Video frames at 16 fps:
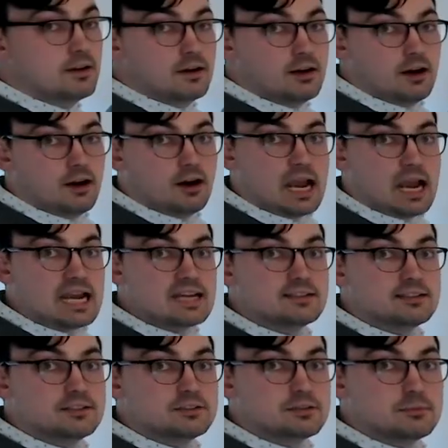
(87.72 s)

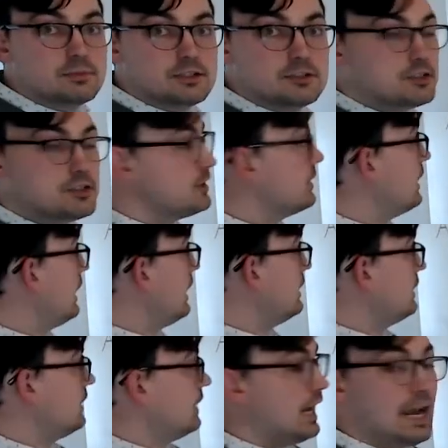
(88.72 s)
ideal dimension and
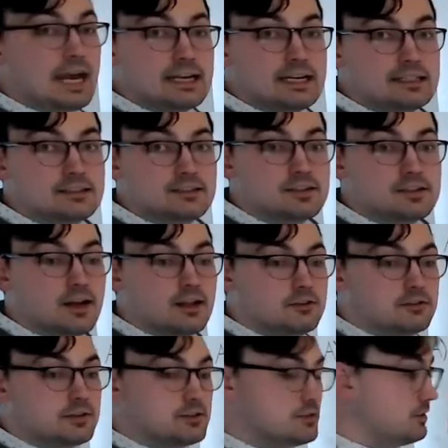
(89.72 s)
then adding the
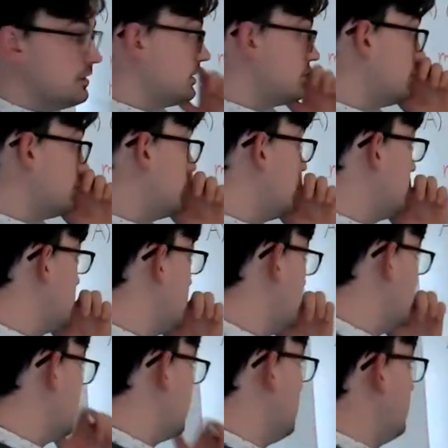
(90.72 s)
tolerance. So that's our first one.
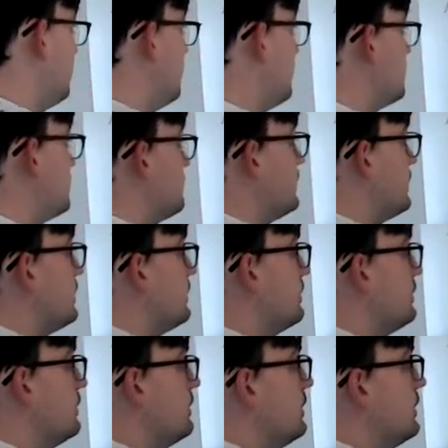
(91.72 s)
So our first one
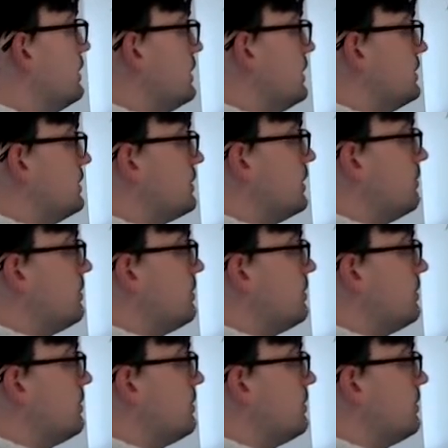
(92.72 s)
is going to